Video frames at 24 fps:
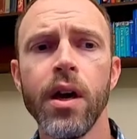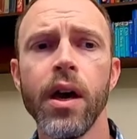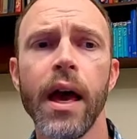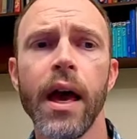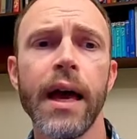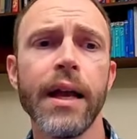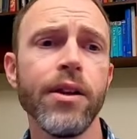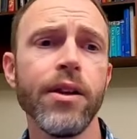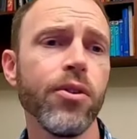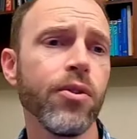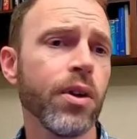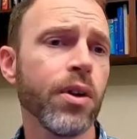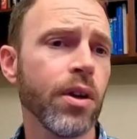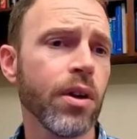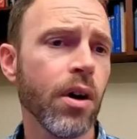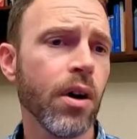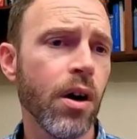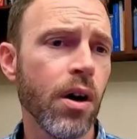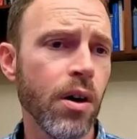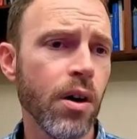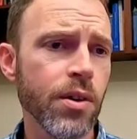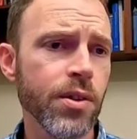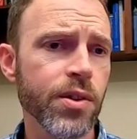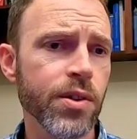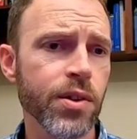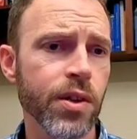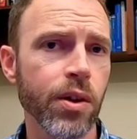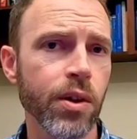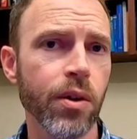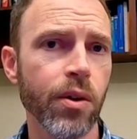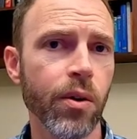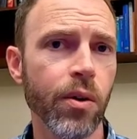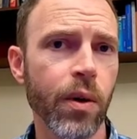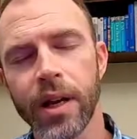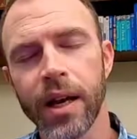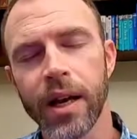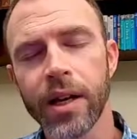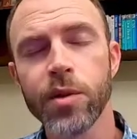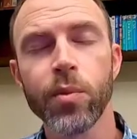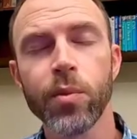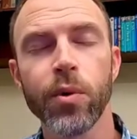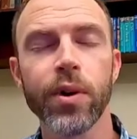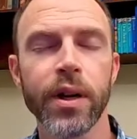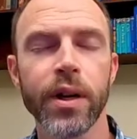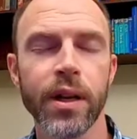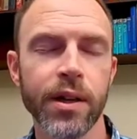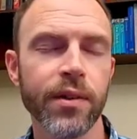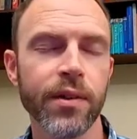And you can also
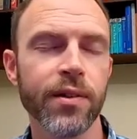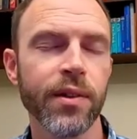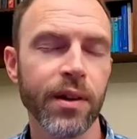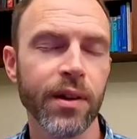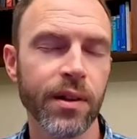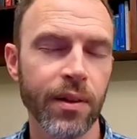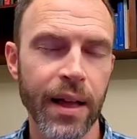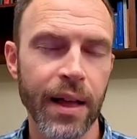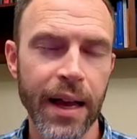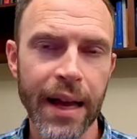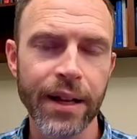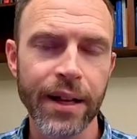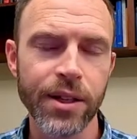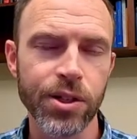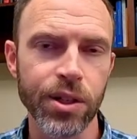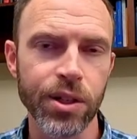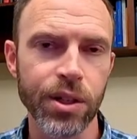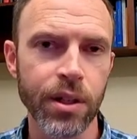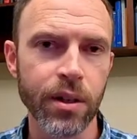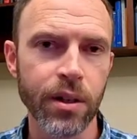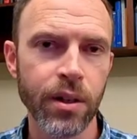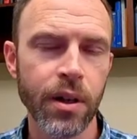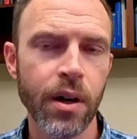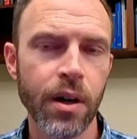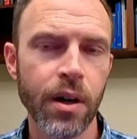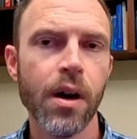export in a single action